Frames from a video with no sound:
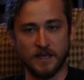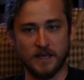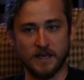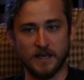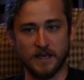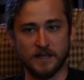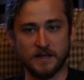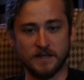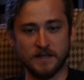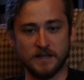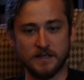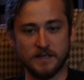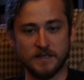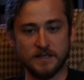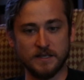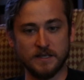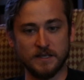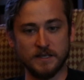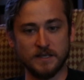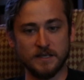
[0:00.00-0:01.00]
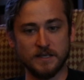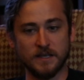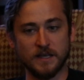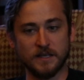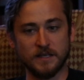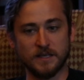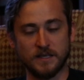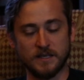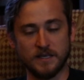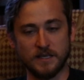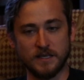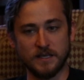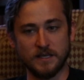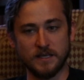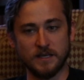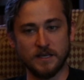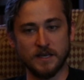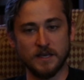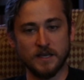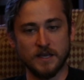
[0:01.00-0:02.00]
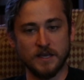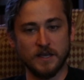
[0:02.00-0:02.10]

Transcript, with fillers: And he